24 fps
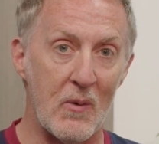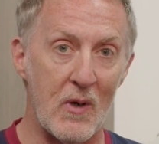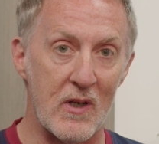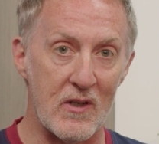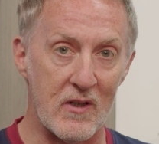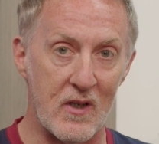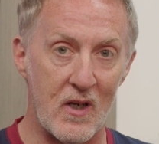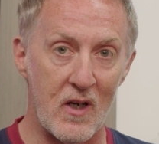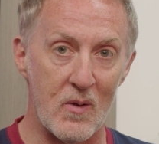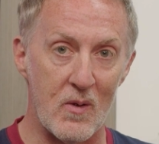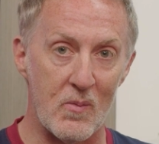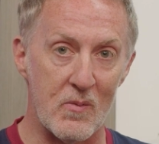
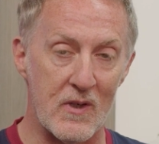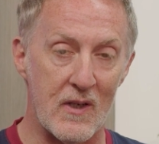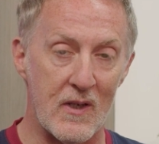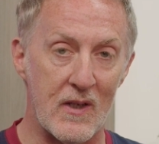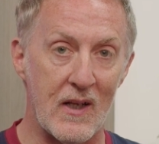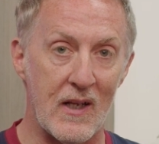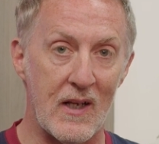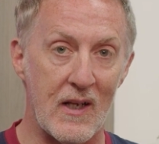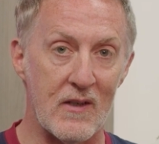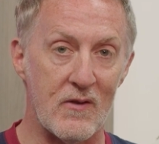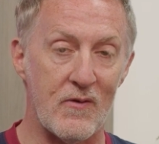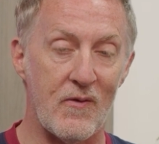US Opens in
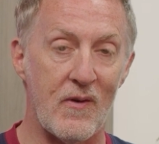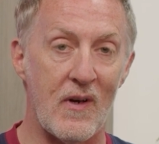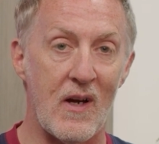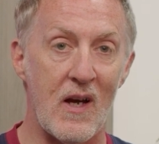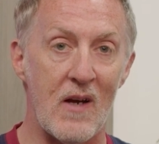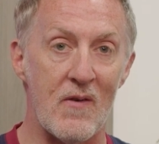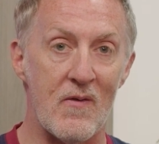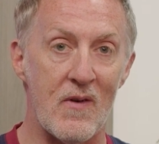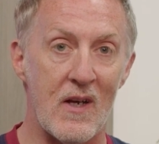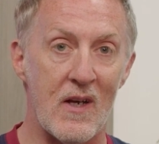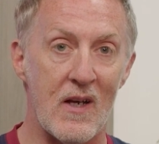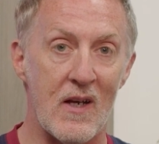the last
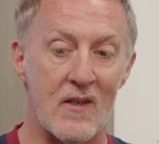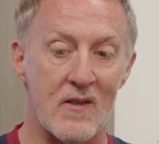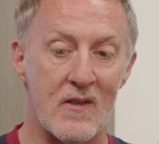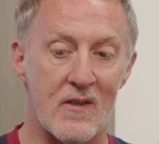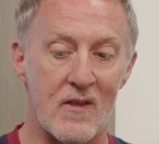5 years.